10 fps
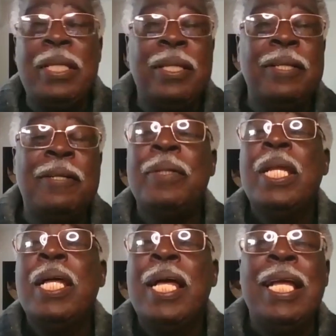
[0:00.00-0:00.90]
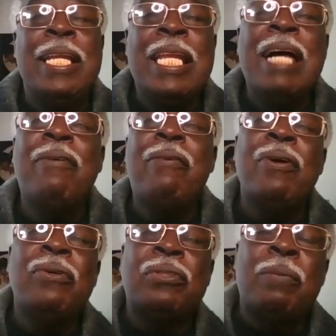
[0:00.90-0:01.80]
him. He never
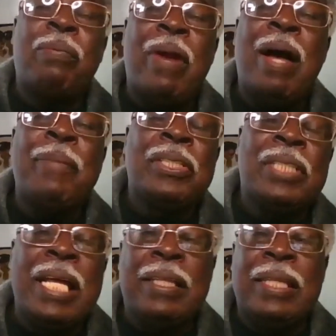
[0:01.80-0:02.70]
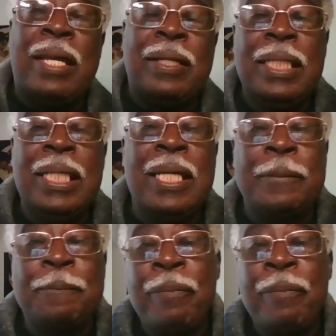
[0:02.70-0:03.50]
rose to prominence like that again.